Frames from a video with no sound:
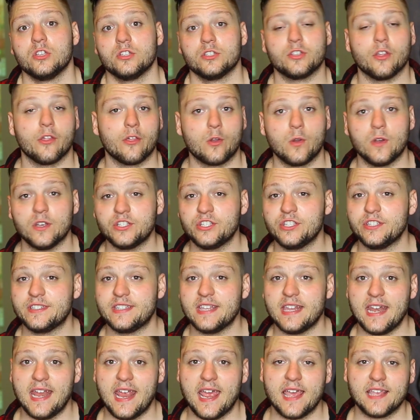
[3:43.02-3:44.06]
So the questions
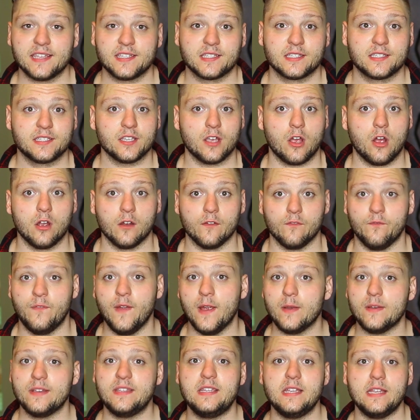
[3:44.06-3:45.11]
that he asks are
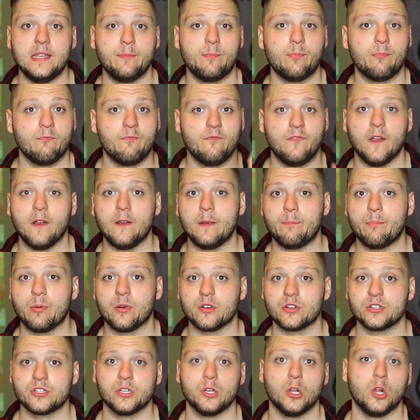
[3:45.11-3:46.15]
very deep, very
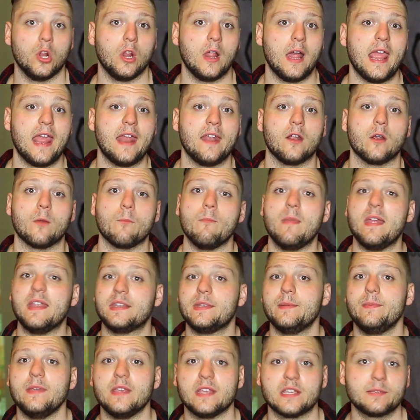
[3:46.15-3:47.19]
personal, and are
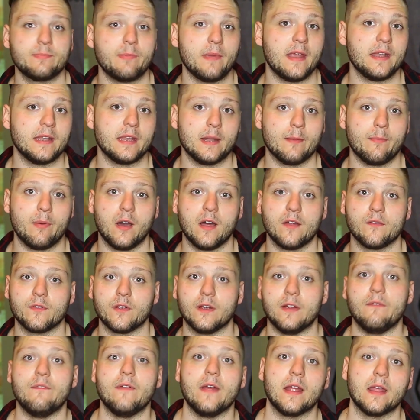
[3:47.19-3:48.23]
meant to be expanded upon
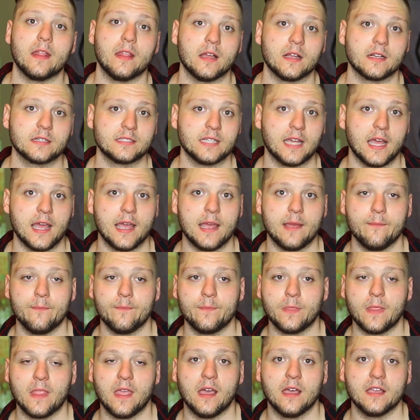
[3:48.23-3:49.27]
for a very long
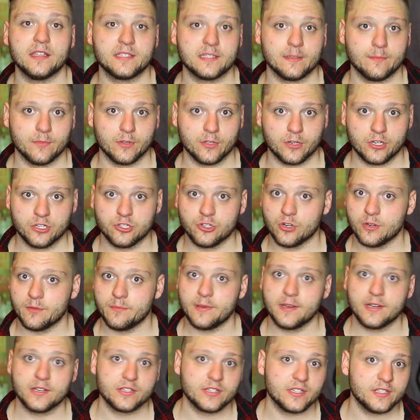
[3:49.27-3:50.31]
time, similar to Jordan
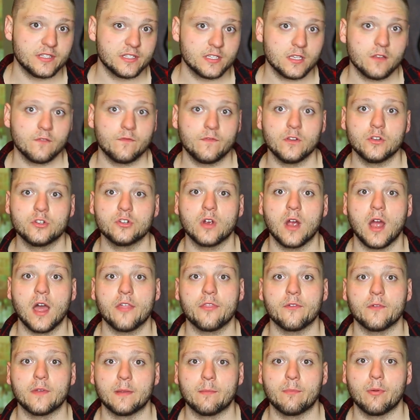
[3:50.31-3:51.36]
Peterson's future
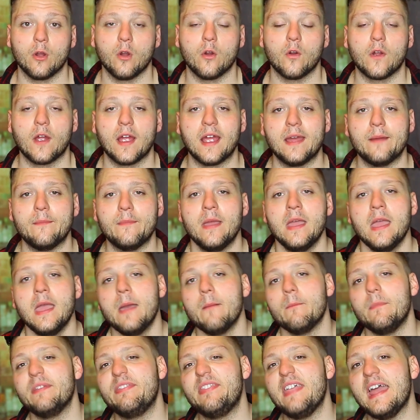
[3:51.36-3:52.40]
authoring program.
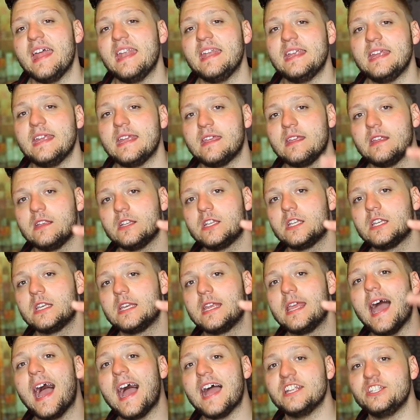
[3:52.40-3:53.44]
But then he
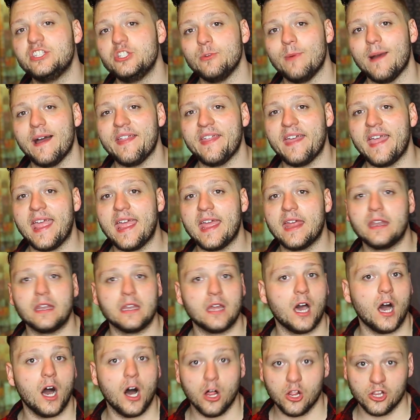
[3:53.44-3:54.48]
guides you by the hand
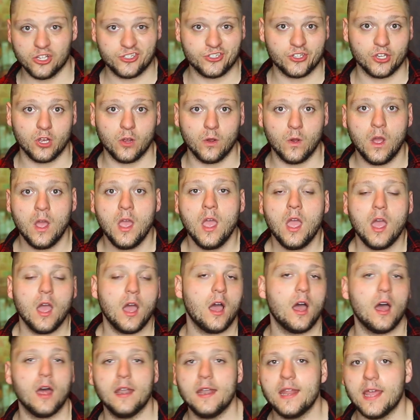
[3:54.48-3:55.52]
also
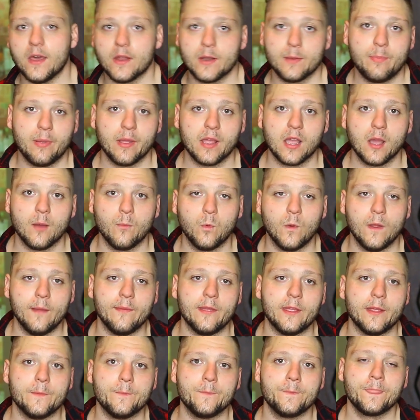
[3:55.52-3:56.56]
on how to pick up
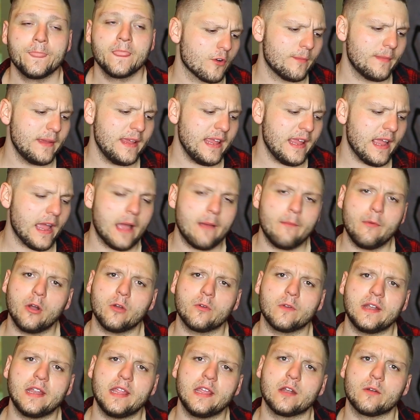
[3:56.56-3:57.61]
women. For me, I'm
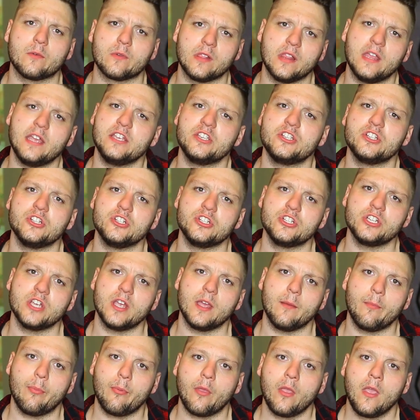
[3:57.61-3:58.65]
already in a
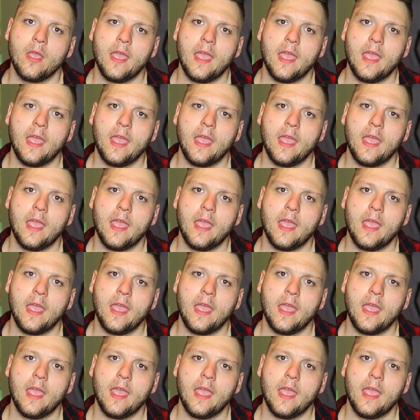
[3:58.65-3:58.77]
relationship,